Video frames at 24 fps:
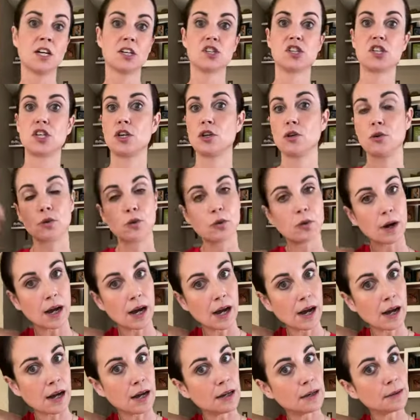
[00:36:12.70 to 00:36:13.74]
to
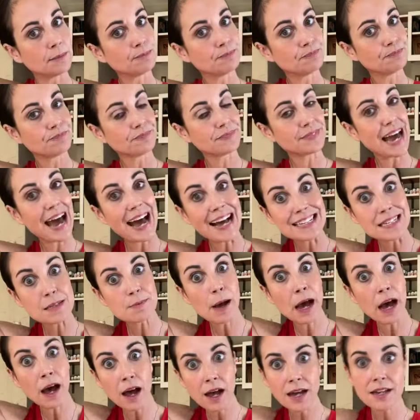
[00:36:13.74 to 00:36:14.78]
um,
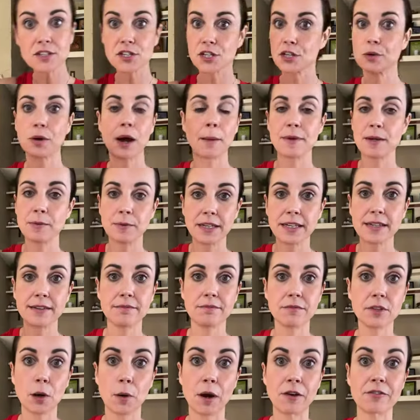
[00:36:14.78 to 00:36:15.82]
asthma to, I mean, we
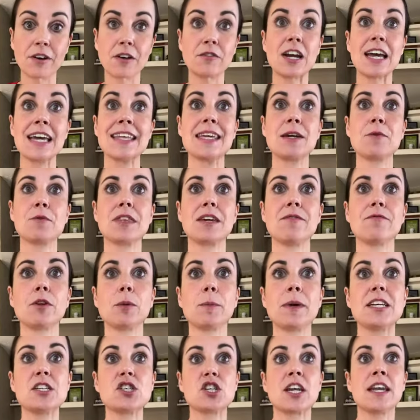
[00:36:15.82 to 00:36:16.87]
could go on forever, anything with
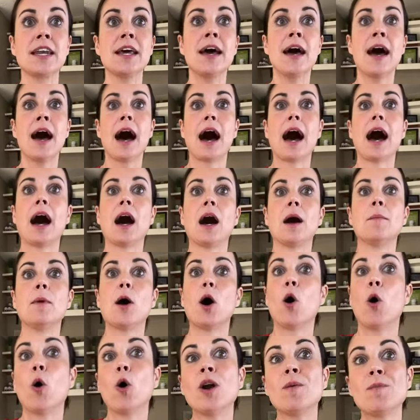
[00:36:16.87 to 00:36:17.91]
inflammation, um,
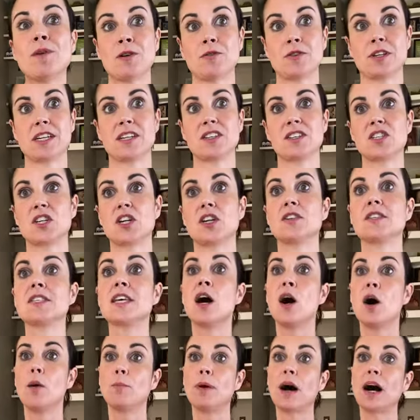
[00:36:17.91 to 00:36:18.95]
hormone concerns,
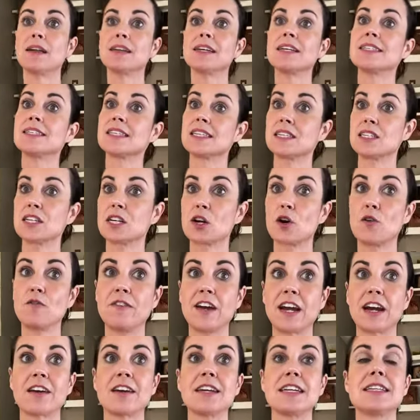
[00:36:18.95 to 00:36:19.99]
polycystic
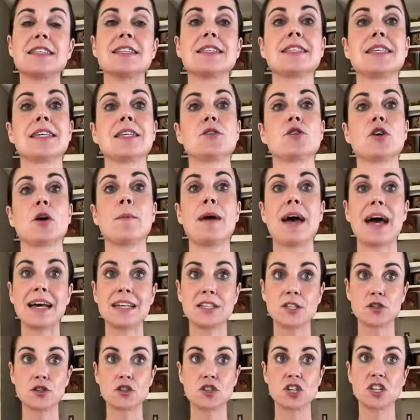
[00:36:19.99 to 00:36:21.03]
ovarian syndrome,
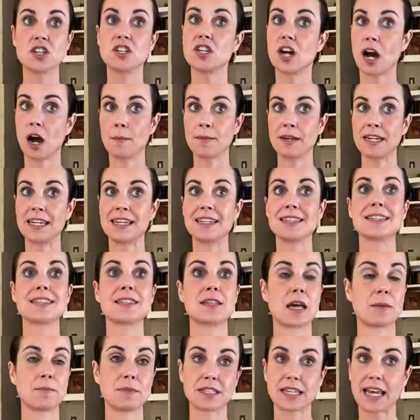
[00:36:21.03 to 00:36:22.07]
estrogen dominance,
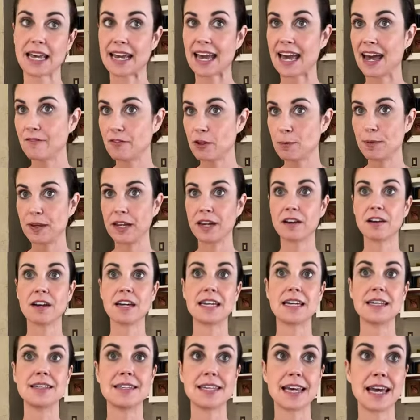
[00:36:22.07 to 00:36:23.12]
that's like heavy
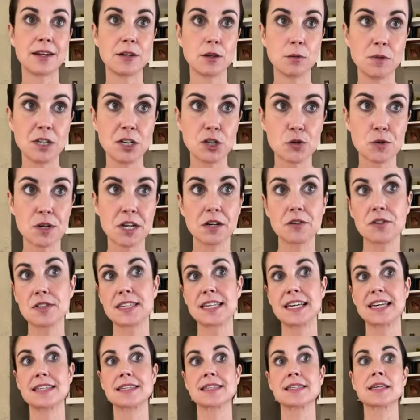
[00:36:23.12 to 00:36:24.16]
periods,
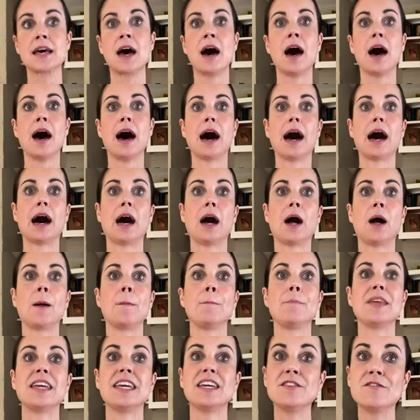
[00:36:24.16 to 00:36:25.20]
endometriosis.
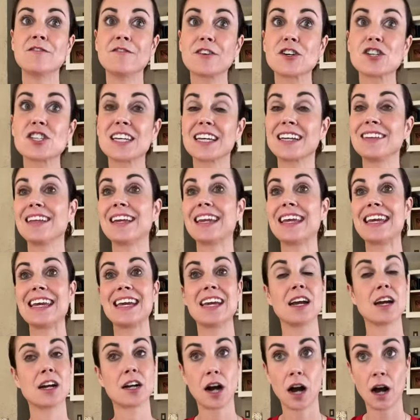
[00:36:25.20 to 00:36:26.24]
Um,
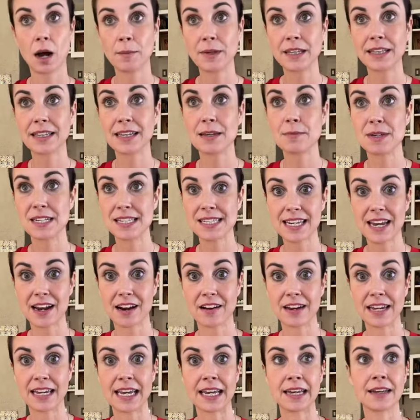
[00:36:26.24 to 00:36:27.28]
infertility, commonly
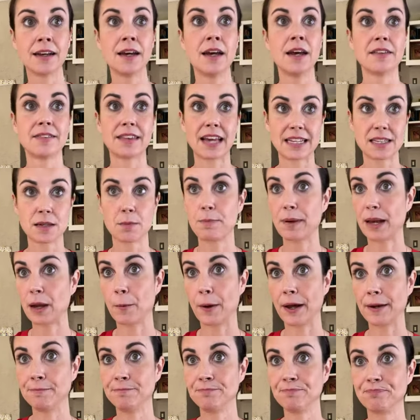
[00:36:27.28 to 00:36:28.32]
miscarrying, that's a big
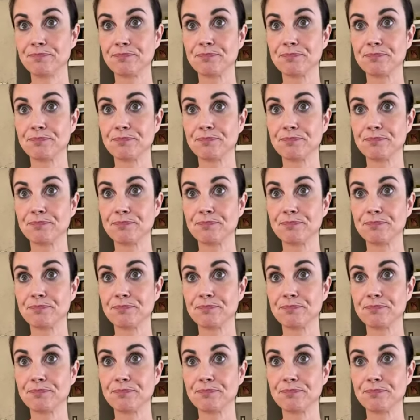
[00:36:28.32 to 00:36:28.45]
one.